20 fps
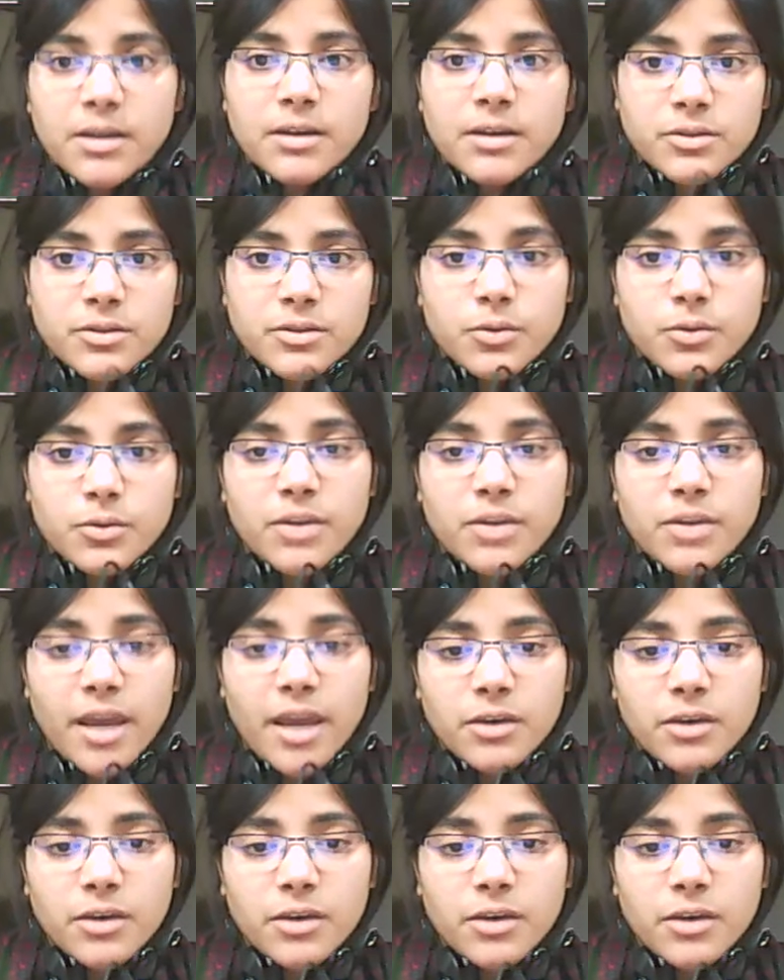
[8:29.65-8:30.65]
So
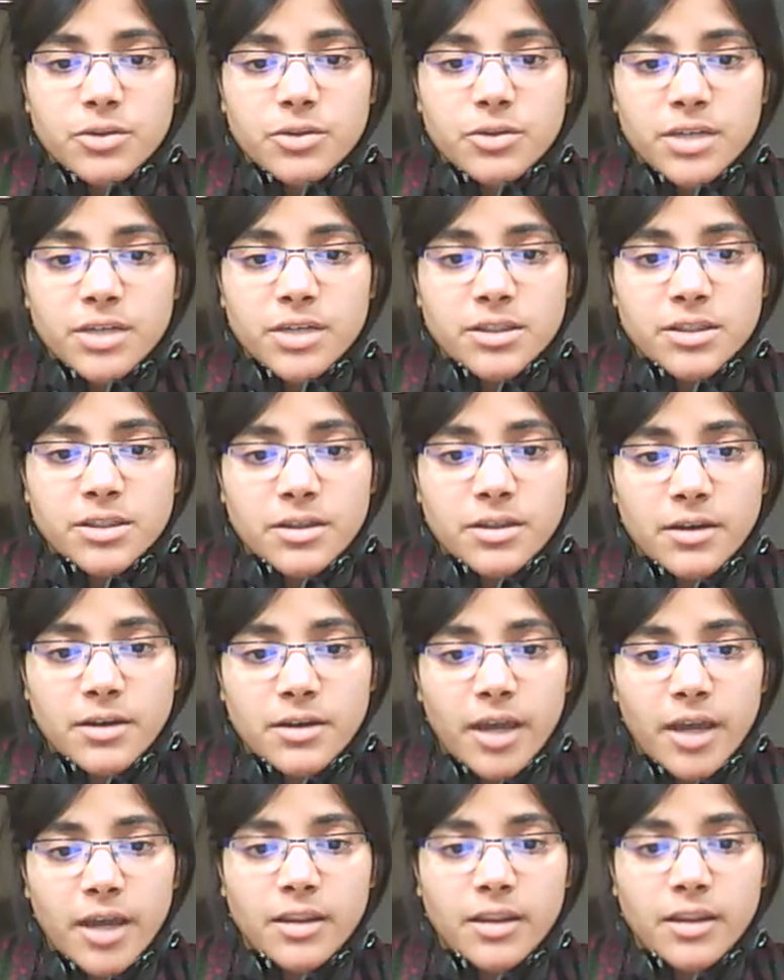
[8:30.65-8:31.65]
thank you students
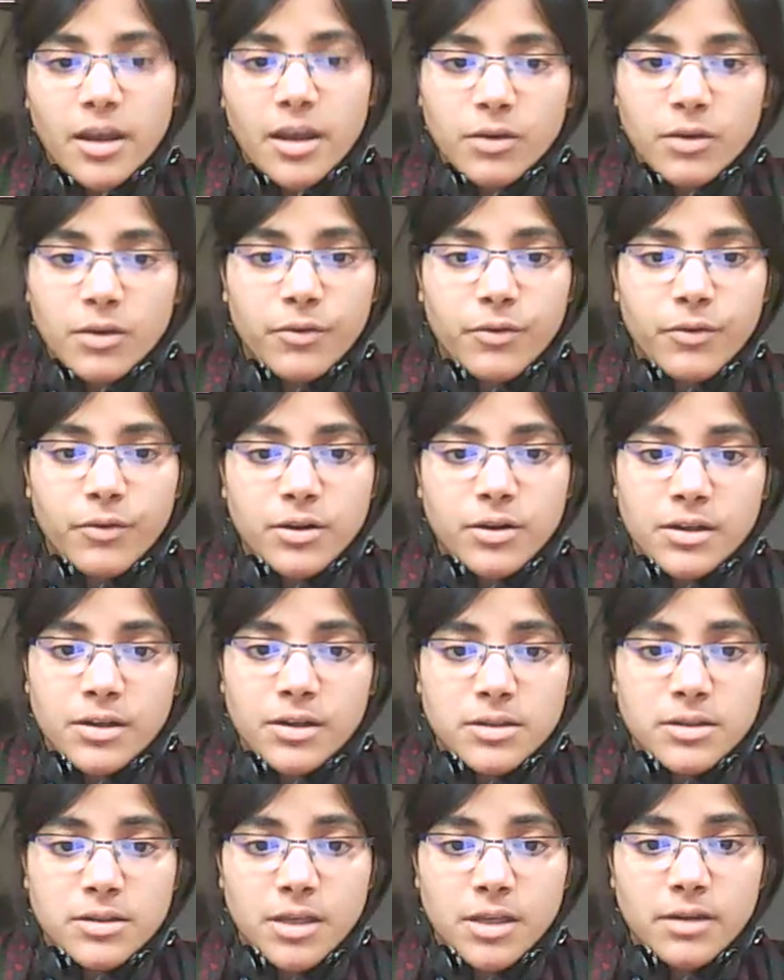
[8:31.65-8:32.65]
and thank you for the
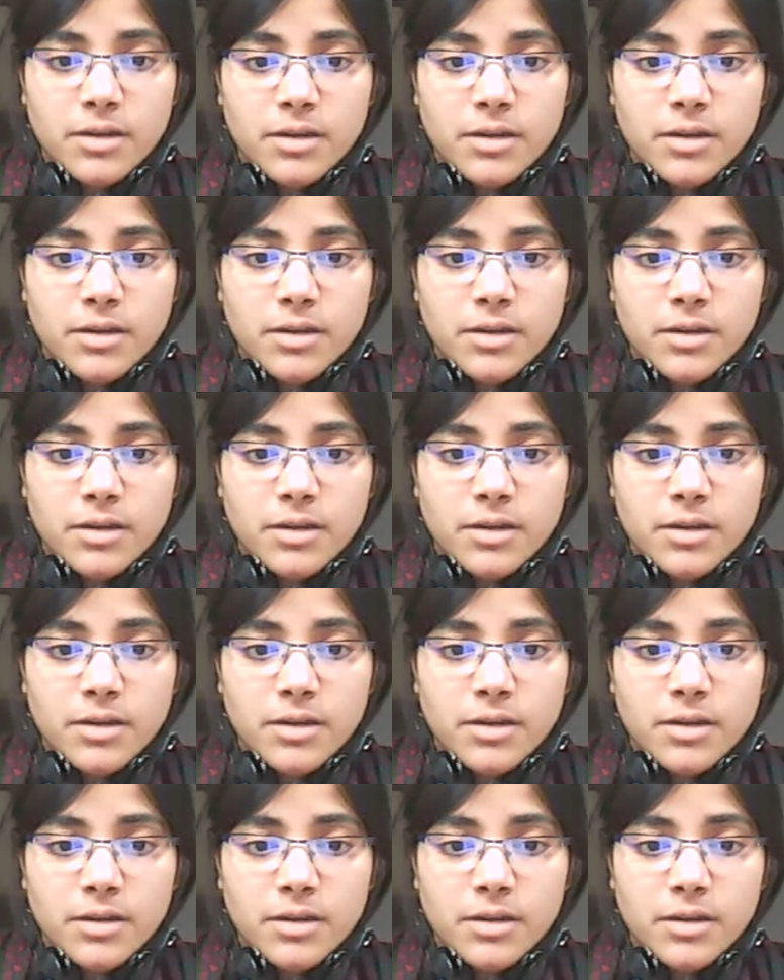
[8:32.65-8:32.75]
listening.